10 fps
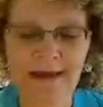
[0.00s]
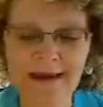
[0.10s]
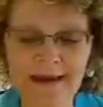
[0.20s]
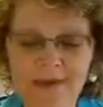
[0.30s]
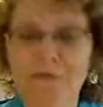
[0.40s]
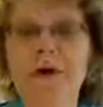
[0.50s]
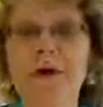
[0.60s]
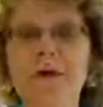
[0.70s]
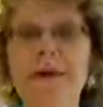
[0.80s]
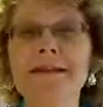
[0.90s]
Hey, what
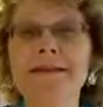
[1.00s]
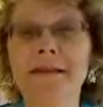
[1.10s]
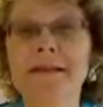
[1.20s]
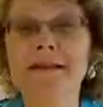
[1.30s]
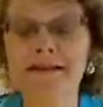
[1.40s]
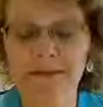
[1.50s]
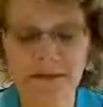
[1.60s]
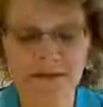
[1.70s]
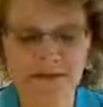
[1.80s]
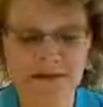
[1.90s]
a way to spend a
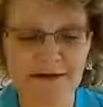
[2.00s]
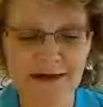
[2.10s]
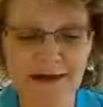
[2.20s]
semester.